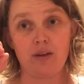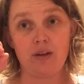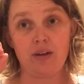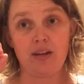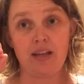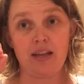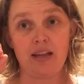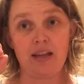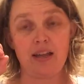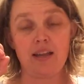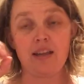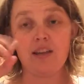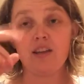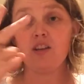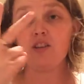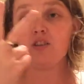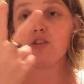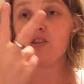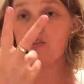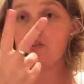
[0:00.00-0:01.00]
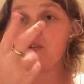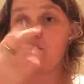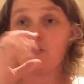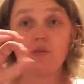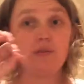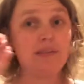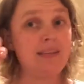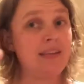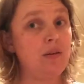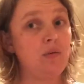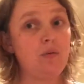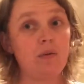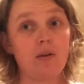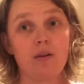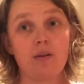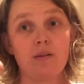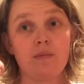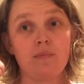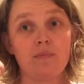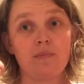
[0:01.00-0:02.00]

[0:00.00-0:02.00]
Okay, so 2, 0.